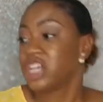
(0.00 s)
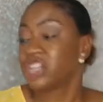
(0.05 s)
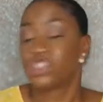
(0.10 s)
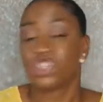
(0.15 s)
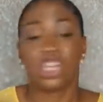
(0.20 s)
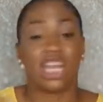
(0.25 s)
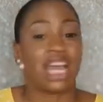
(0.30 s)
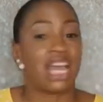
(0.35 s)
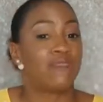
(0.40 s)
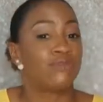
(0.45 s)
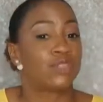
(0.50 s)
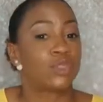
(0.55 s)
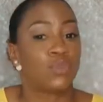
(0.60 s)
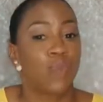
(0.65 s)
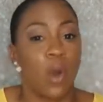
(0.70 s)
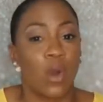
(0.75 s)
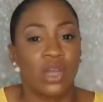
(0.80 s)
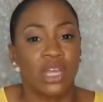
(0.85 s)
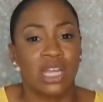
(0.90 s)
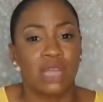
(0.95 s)
Should I have
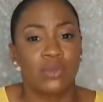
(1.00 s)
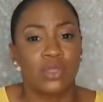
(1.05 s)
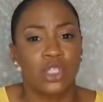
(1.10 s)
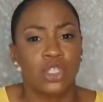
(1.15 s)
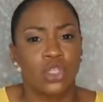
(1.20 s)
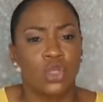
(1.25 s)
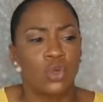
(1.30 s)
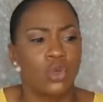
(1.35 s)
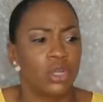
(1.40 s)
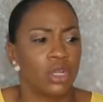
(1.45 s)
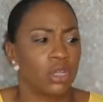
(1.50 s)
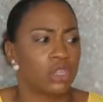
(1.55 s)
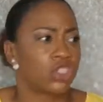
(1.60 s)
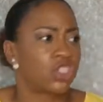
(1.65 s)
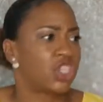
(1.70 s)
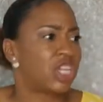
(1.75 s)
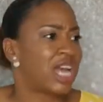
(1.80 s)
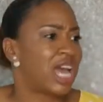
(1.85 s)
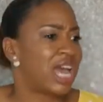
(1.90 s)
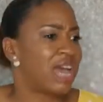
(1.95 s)
spoken up sooner?
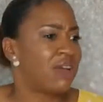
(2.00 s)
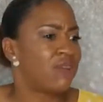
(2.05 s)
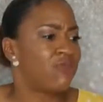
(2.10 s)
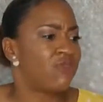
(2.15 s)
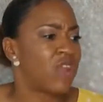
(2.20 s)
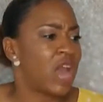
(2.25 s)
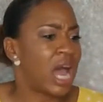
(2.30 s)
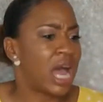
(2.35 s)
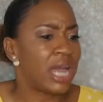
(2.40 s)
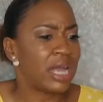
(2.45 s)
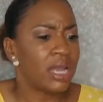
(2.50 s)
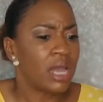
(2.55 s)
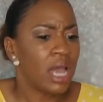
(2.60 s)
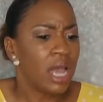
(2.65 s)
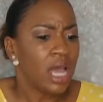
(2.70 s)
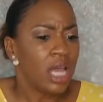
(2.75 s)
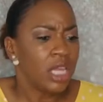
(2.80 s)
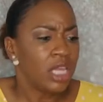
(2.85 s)
Should I have not,